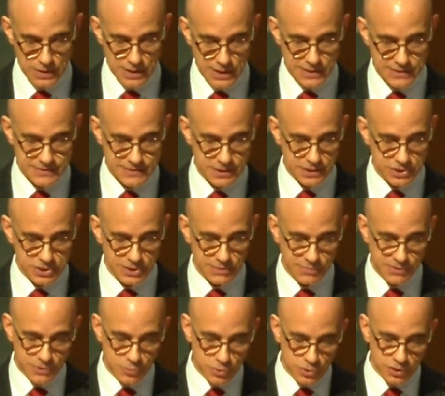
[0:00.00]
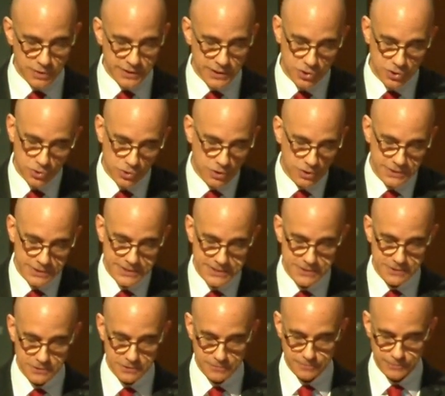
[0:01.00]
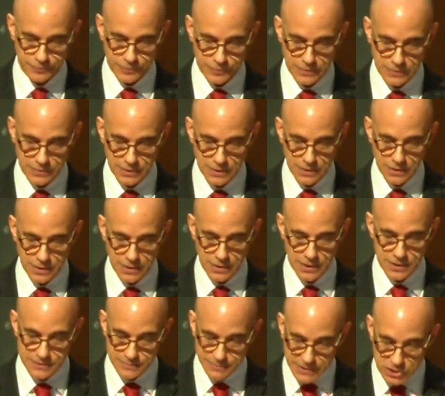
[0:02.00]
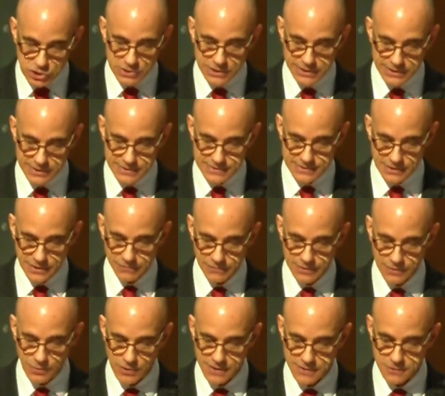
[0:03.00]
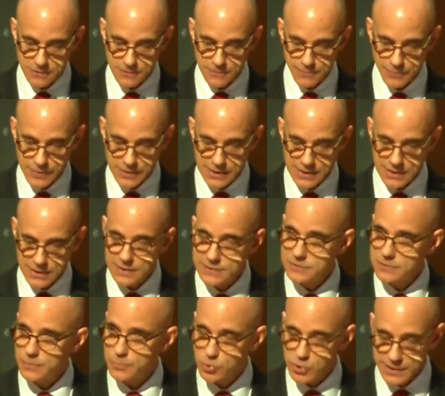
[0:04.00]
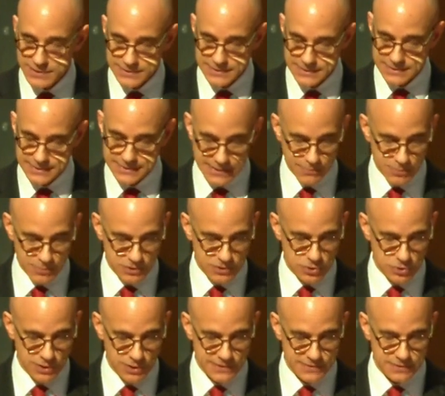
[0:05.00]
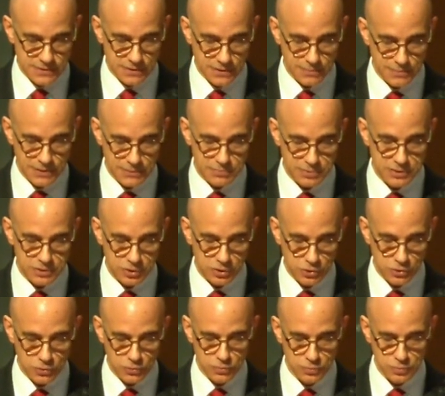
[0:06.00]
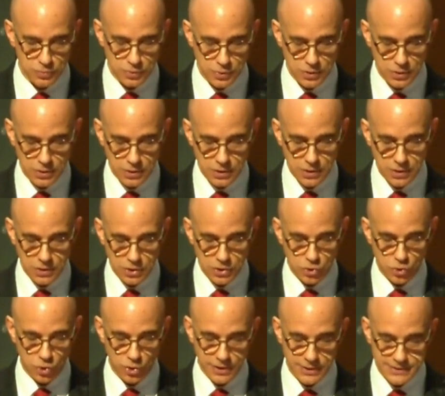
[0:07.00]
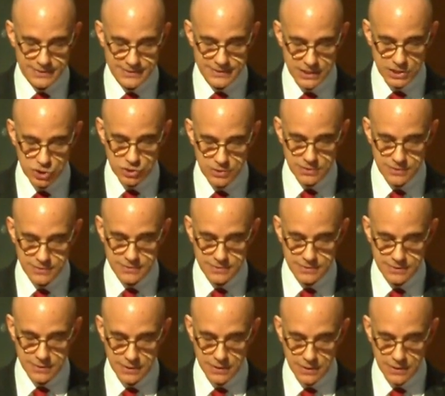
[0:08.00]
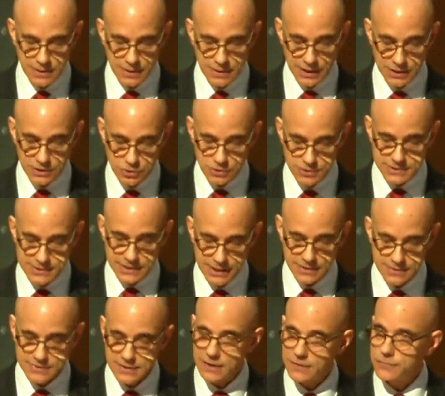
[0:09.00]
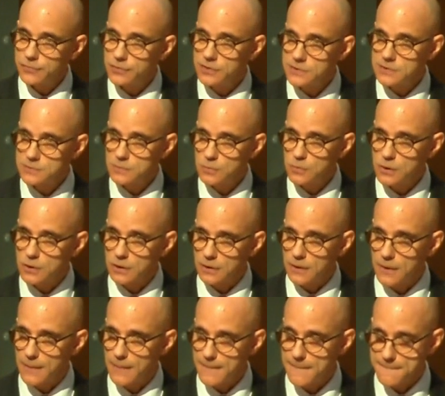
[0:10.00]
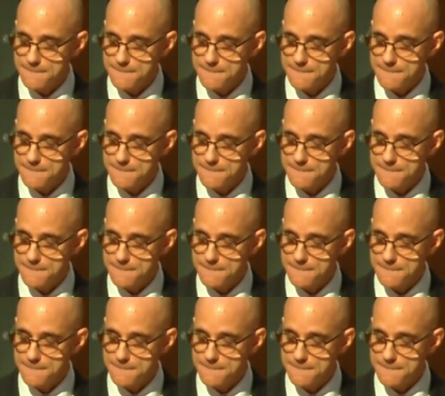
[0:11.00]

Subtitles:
As such, I'm thrilled that you're all here, especially in this lovely weather, as your presence demonstrates the commitment you, your organizations, and your states have for this work.